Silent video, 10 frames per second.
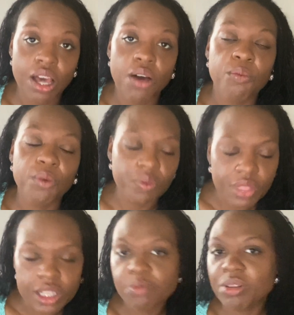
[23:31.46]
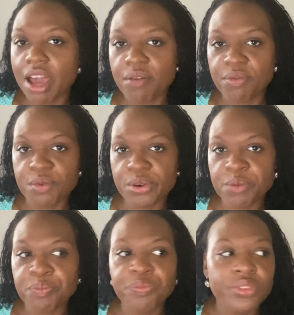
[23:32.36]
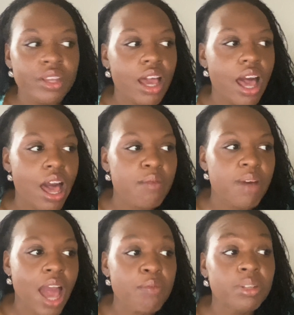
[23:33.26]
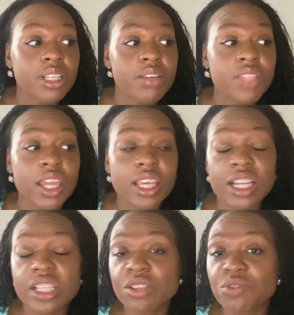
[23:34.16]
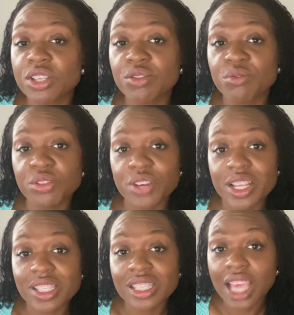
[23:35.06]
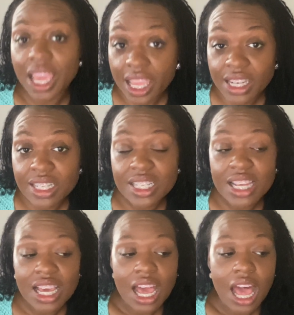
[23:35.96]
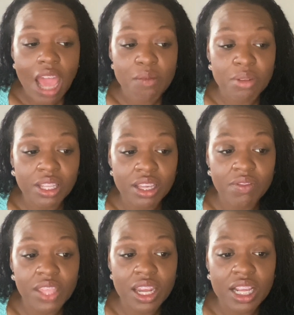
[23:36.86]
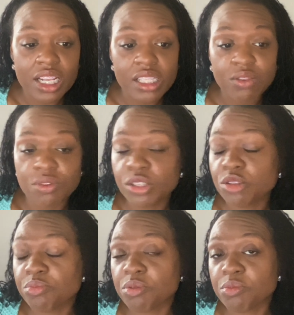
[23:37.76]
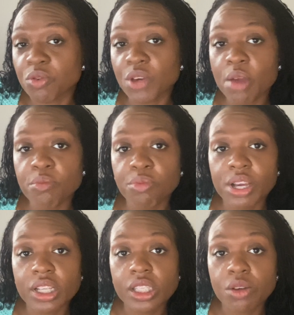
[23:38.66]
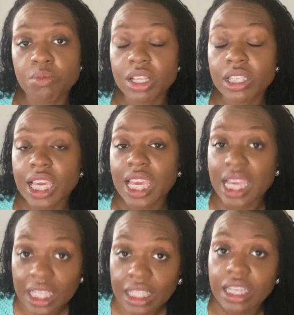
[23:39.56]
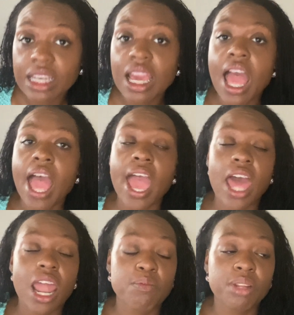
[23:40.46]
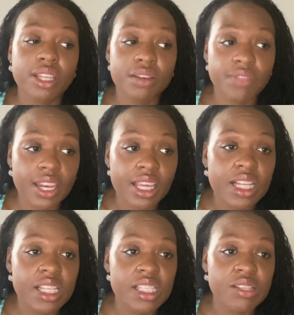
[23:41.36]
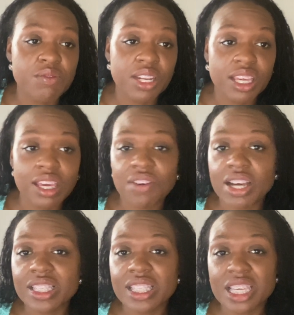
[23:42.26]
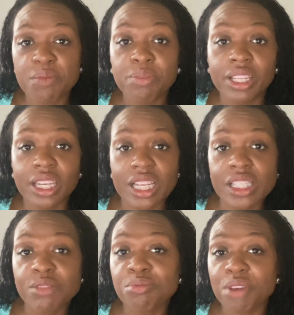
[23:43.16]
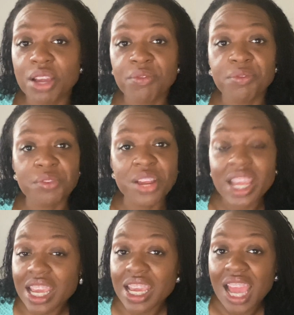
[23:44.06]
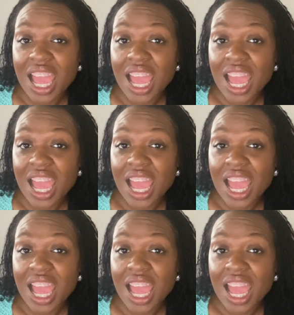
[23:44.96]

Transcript: with this platform. I believe that it is going to transcend. I believe that it is going to promote and bring so much healing. And I believe that it is going to give us the ability to break free